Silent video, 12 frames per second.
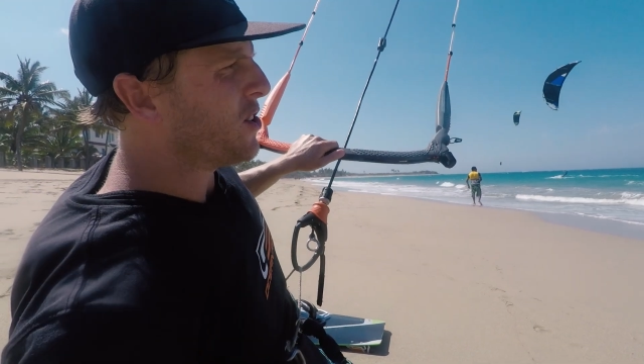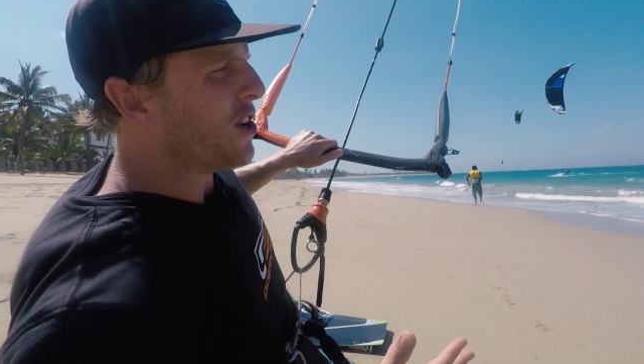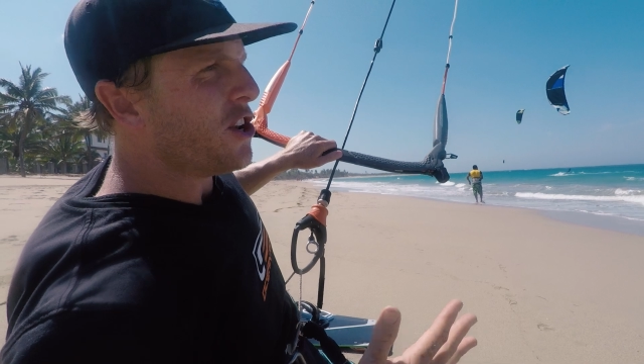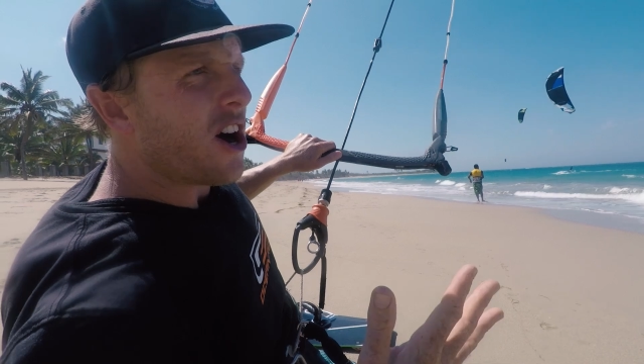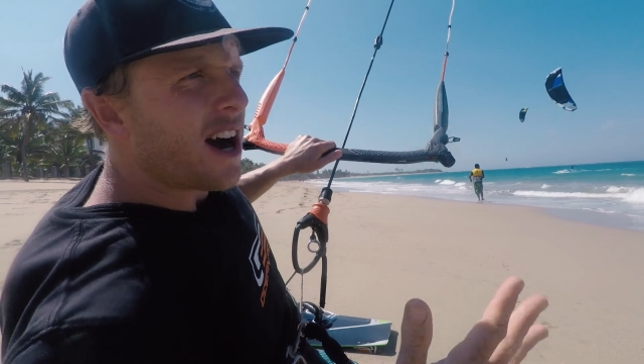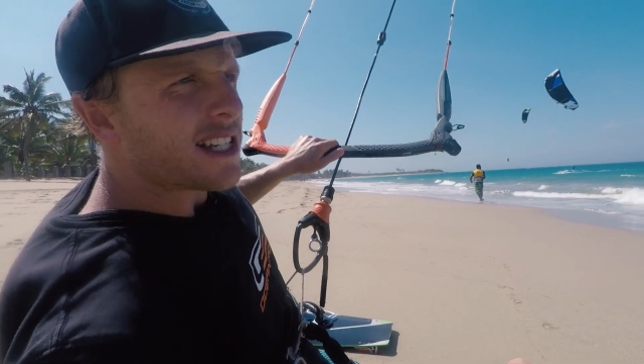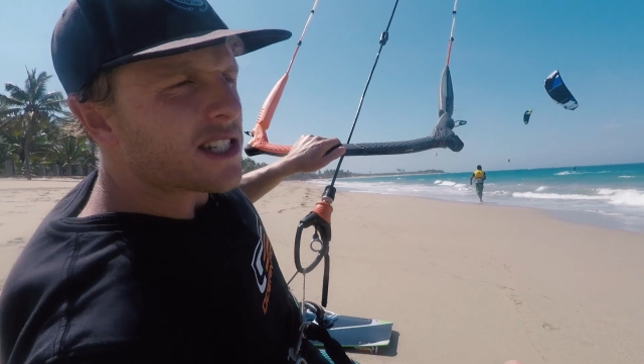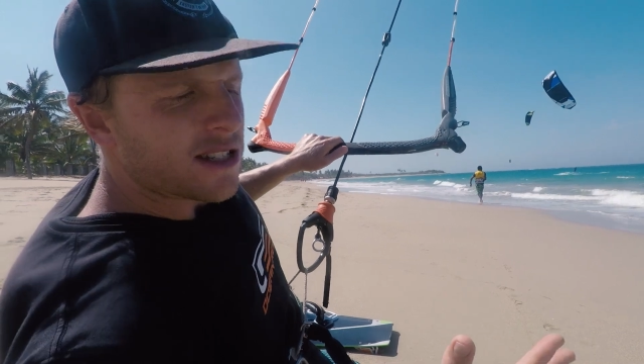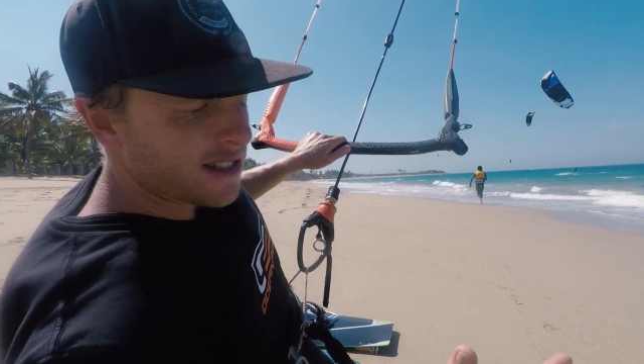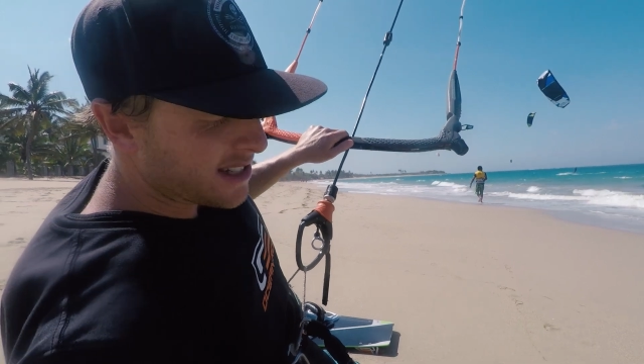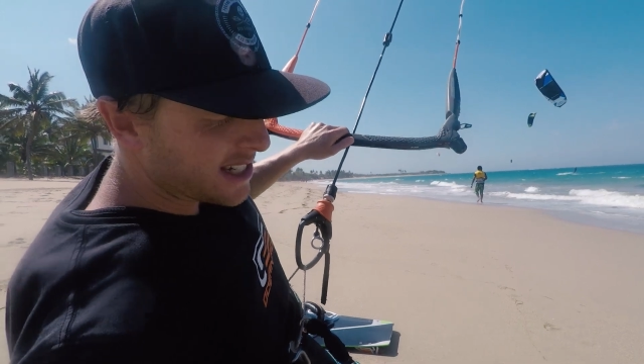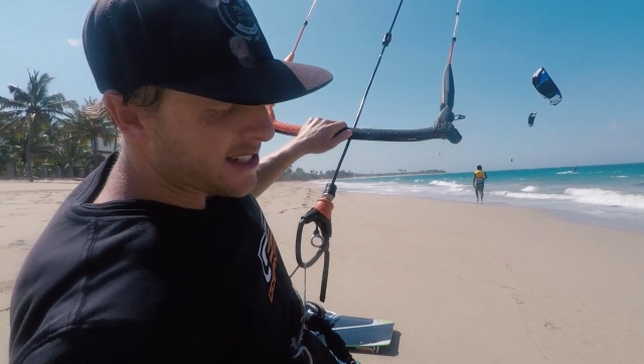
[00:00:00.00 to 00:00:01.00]
of nice,
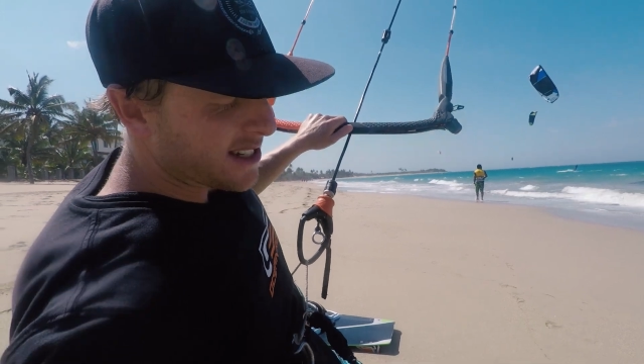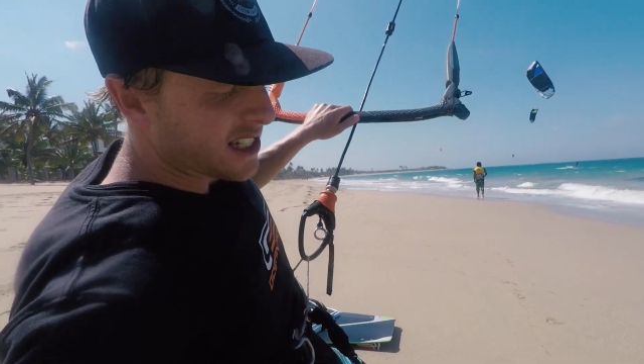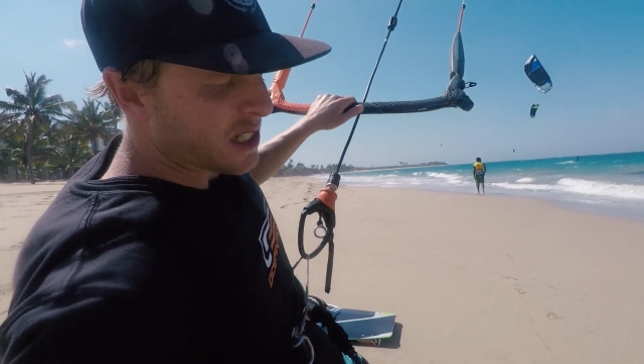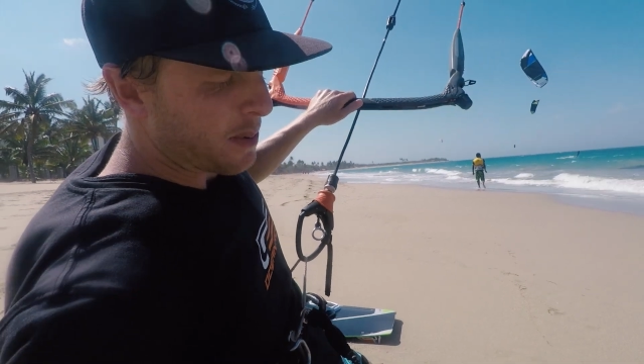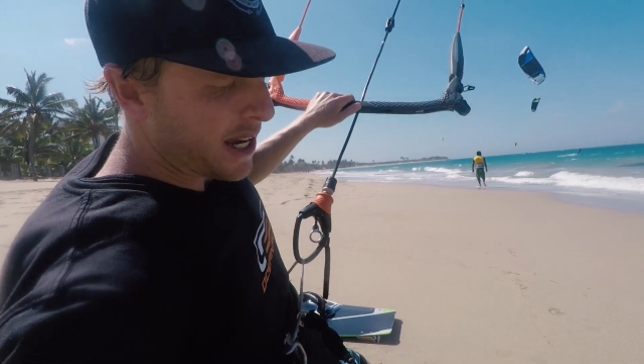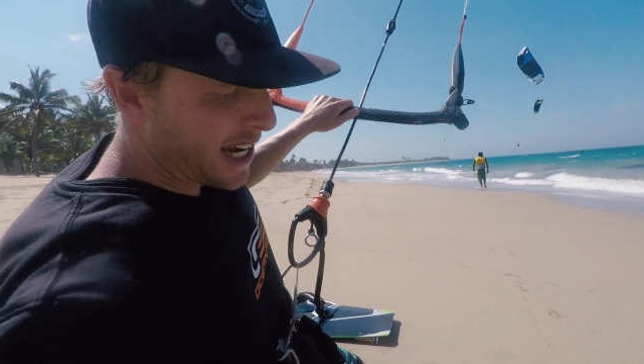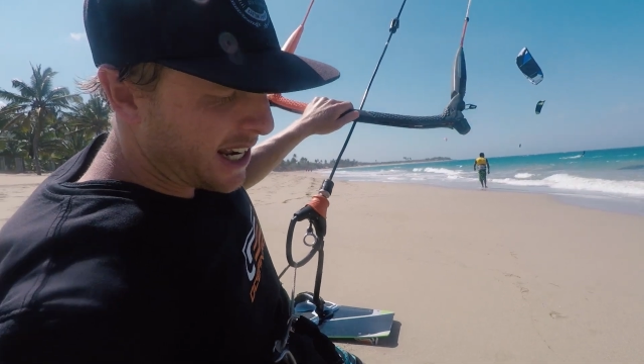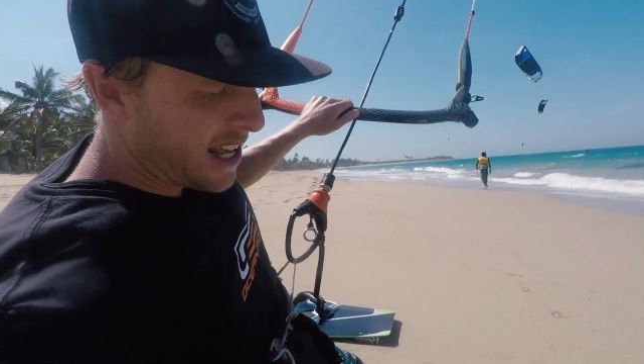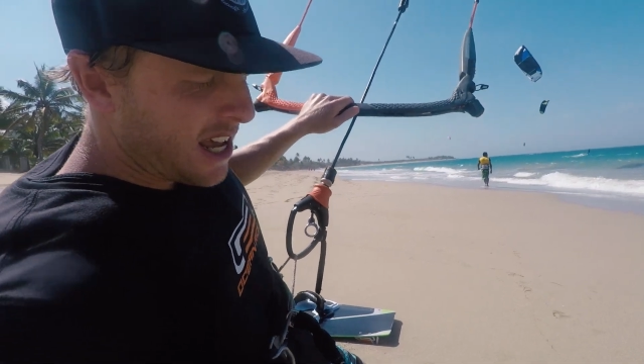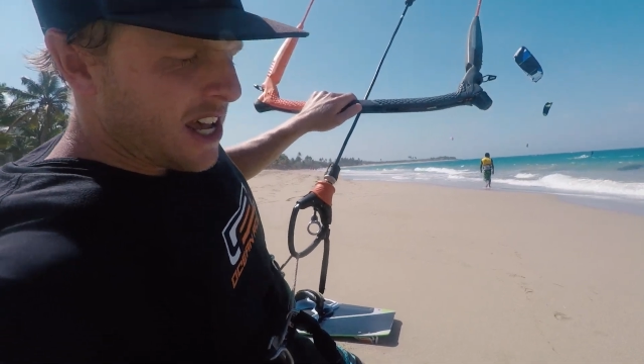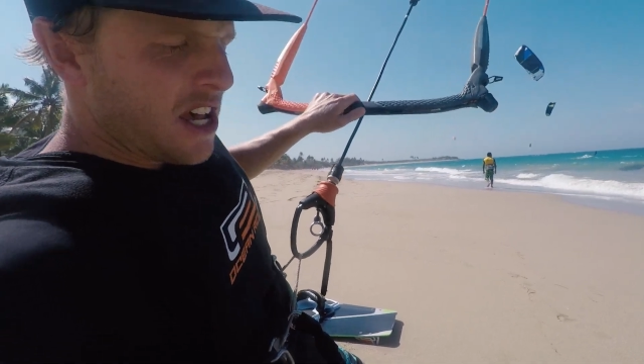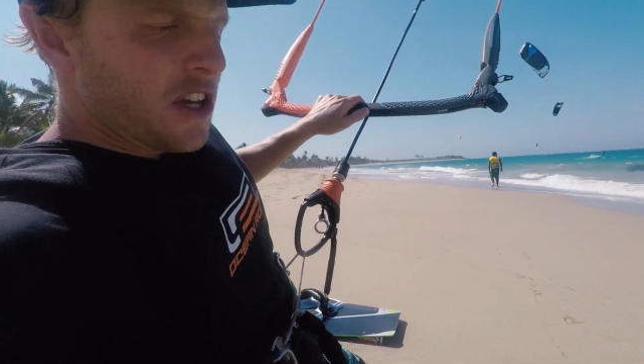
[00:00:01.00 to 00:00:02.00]
consistent speed,
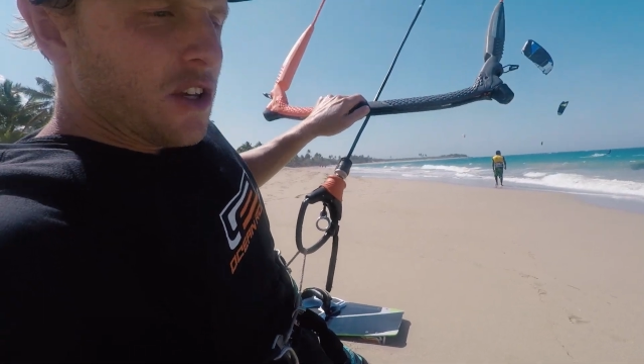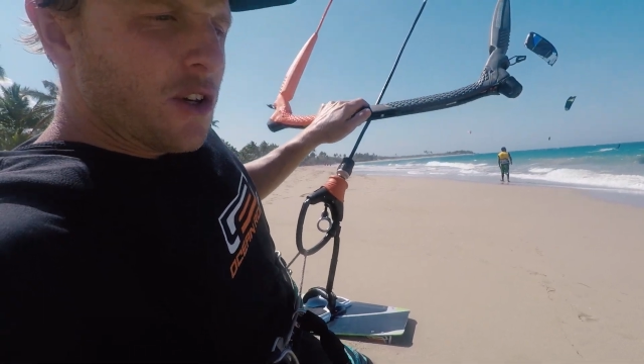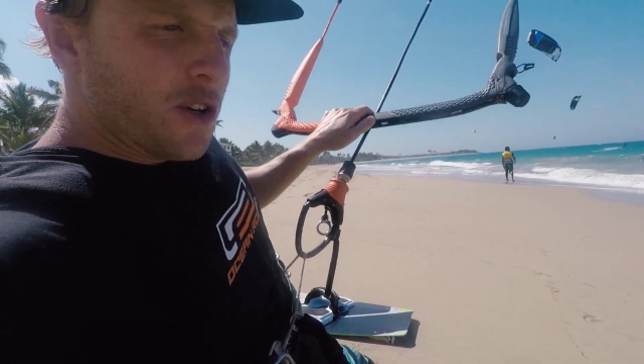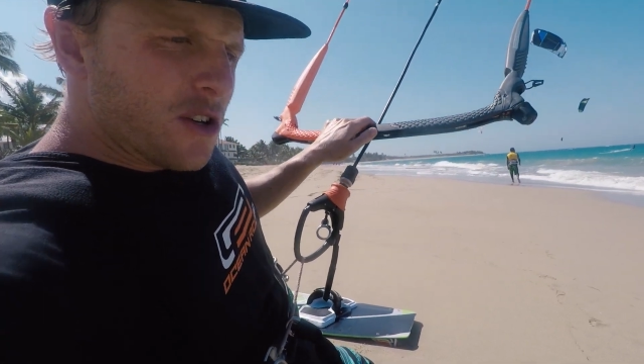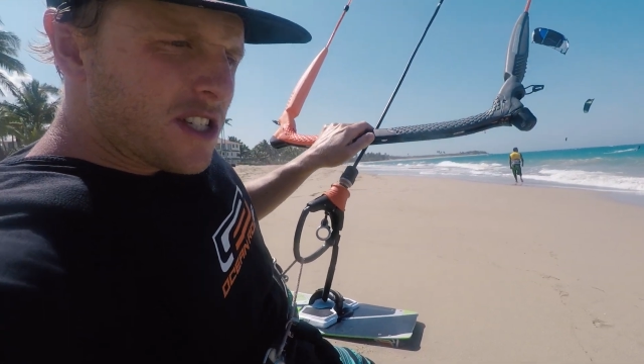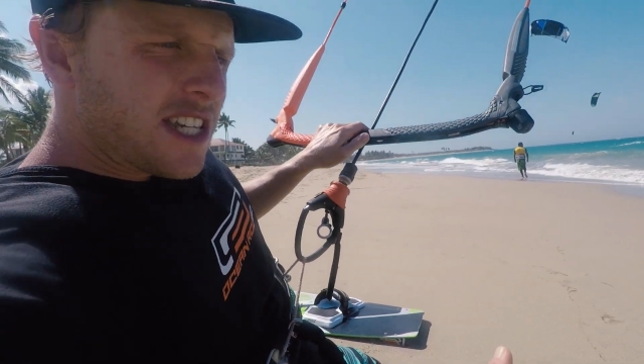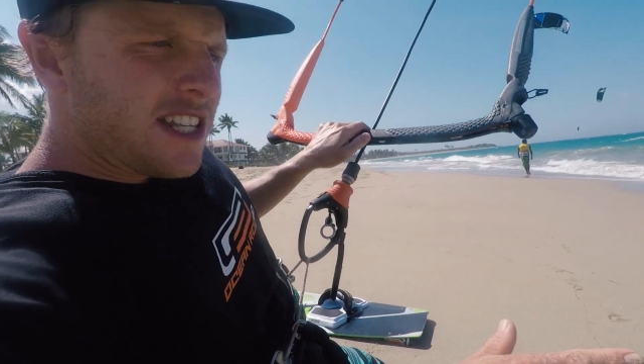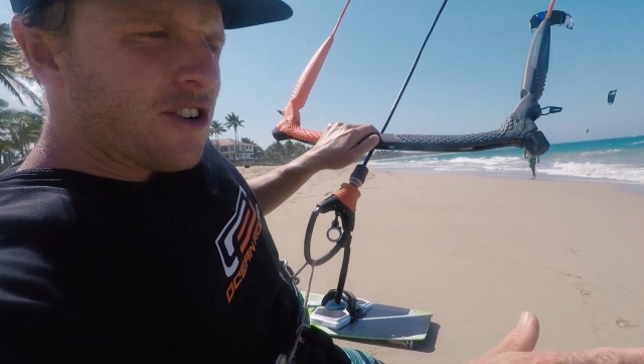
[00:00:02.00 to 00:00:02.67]
using